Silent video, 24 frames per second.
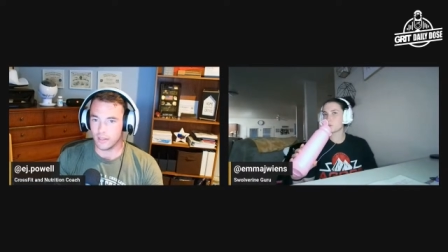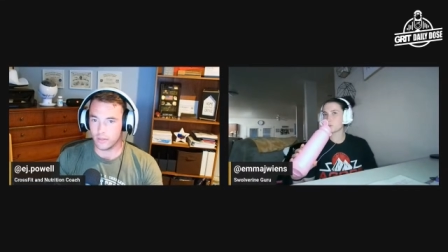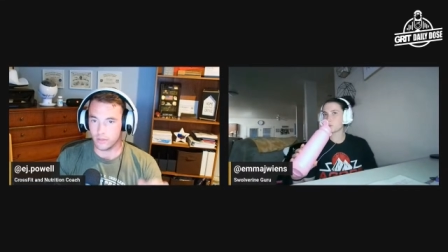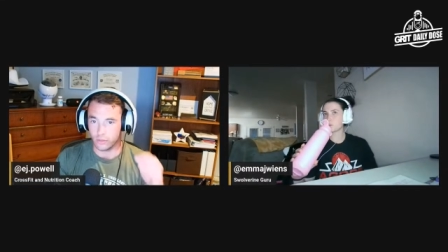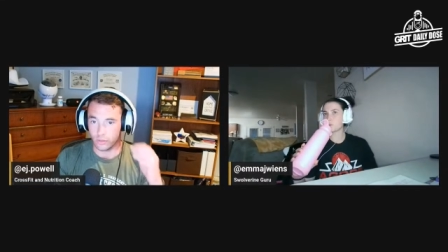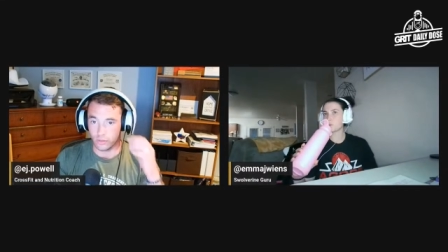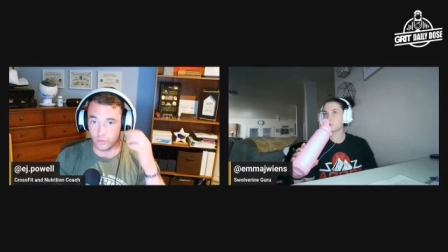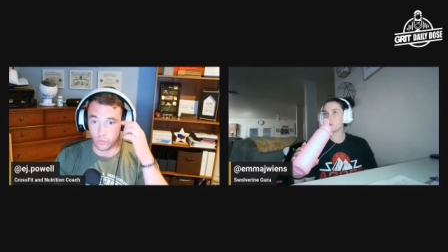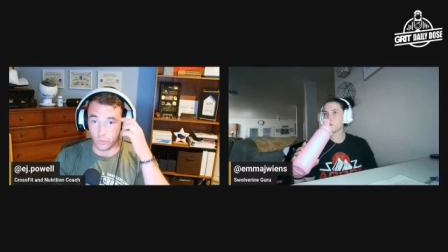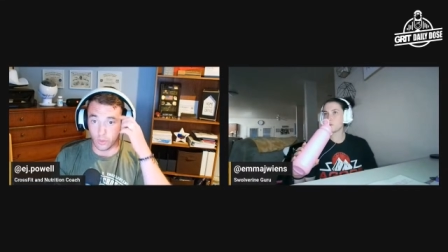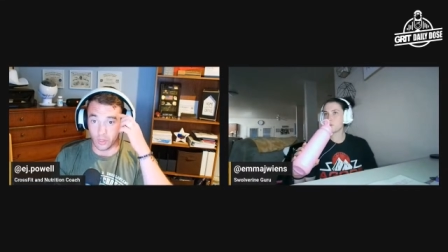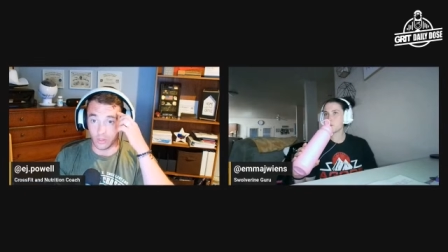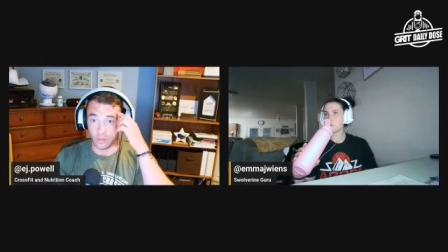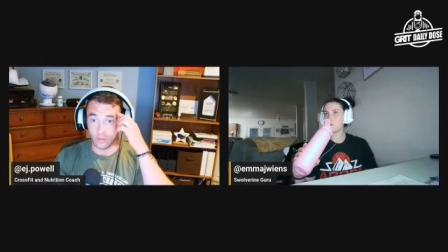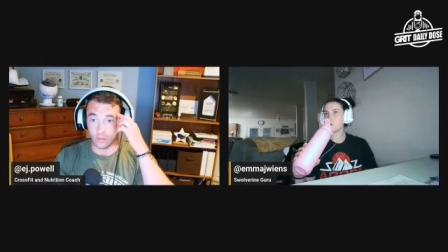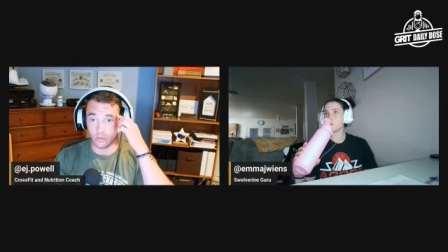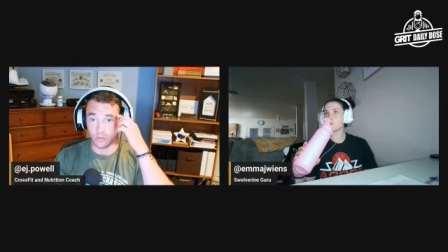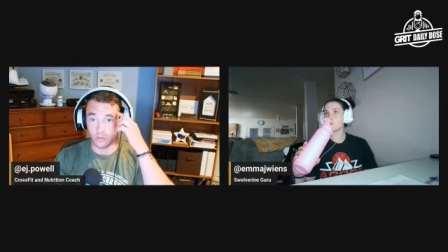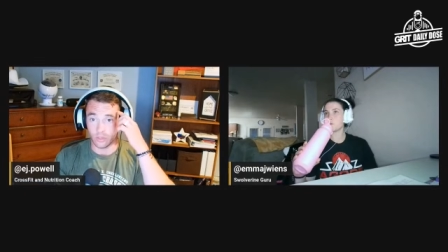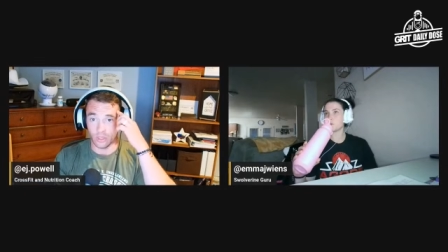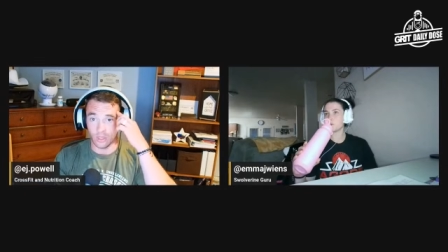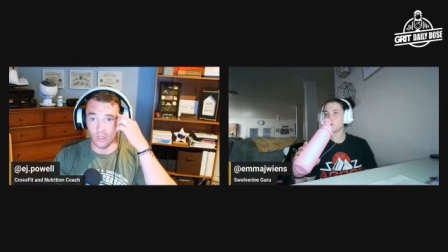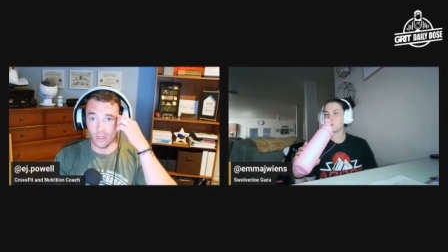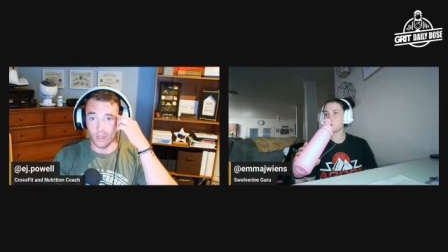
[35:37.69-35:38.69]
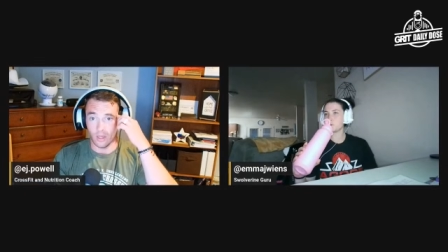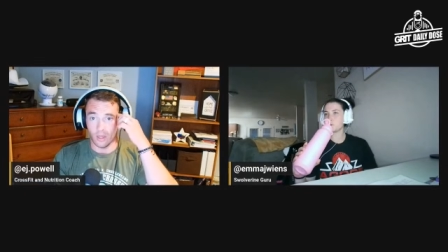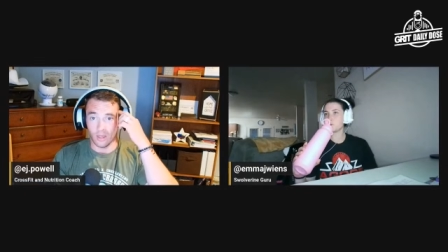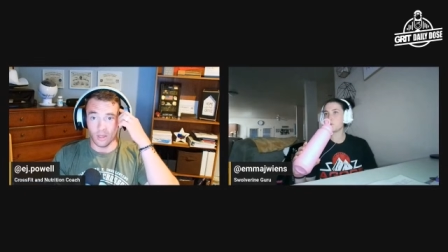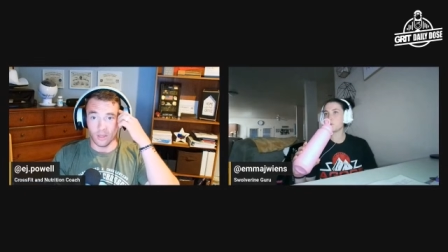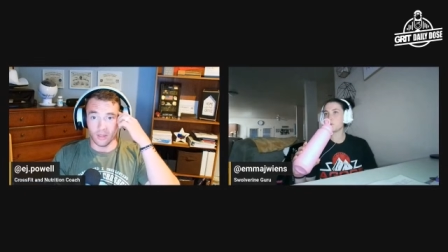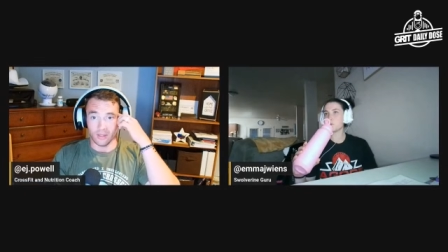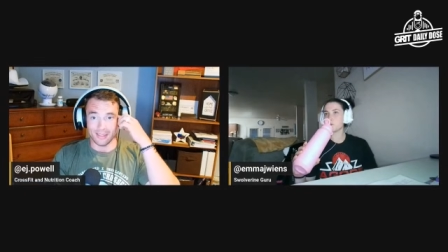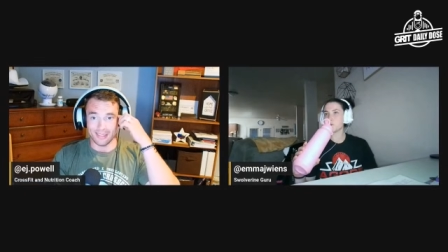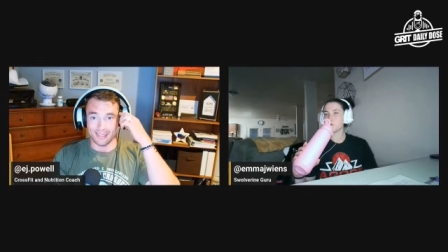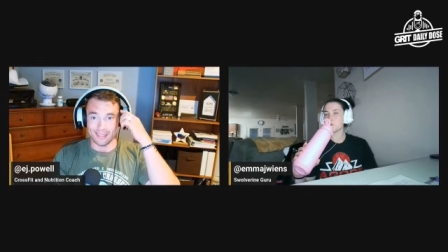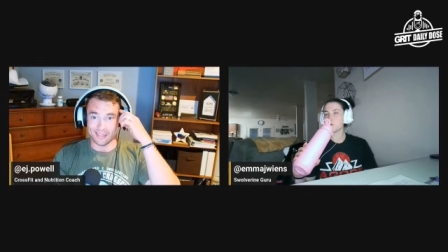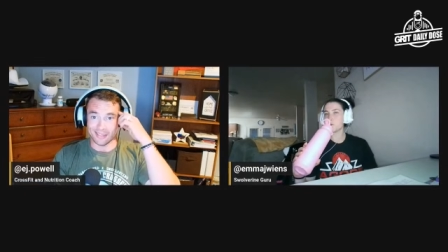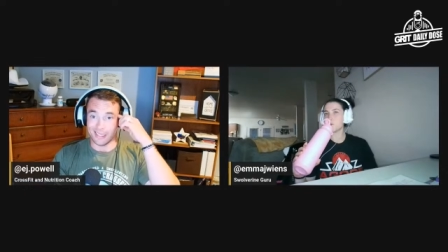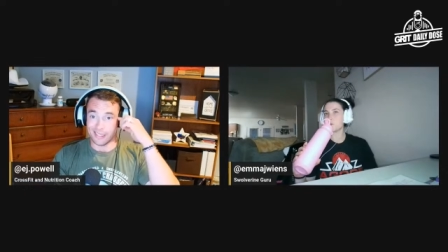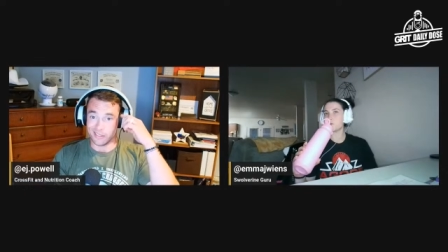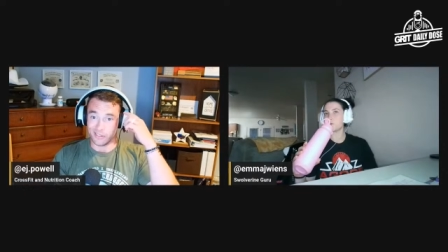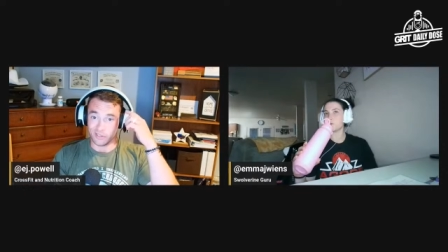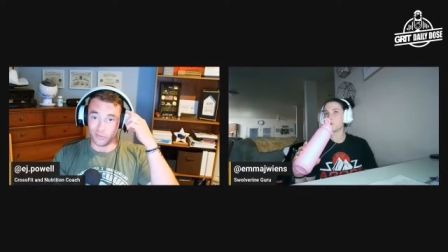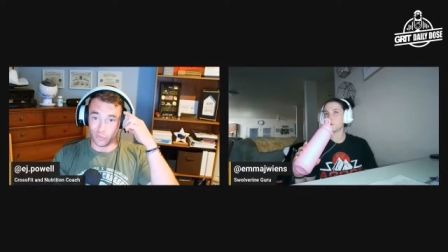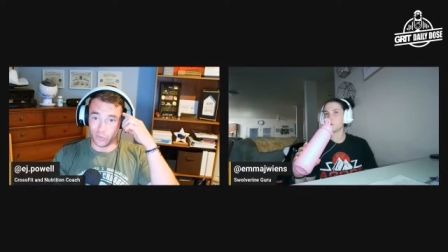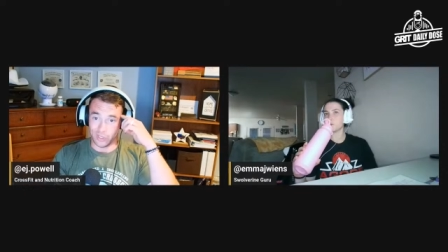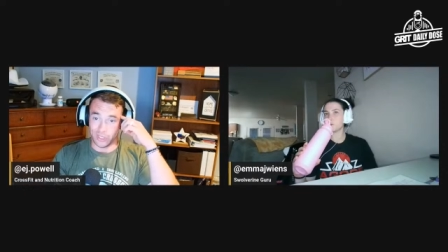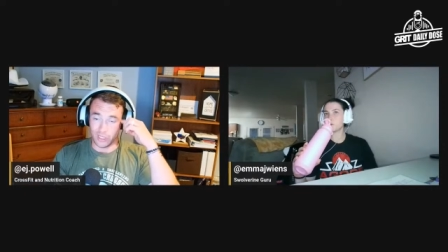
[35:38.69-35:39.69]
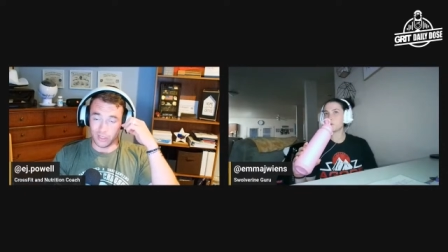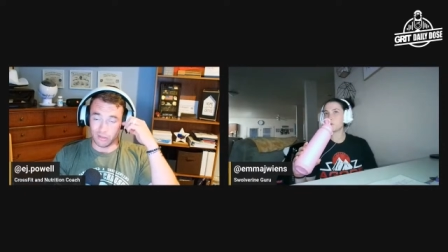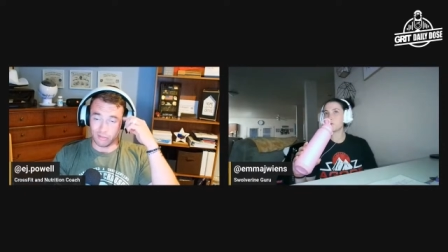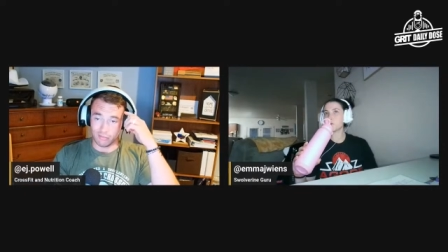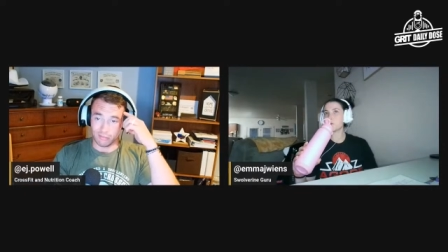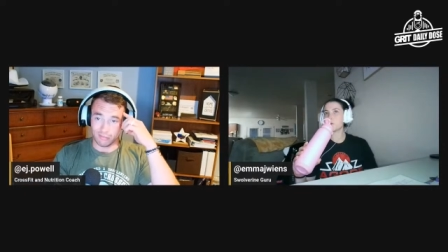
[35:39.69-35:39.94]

or sweeteners because it's not as sweet.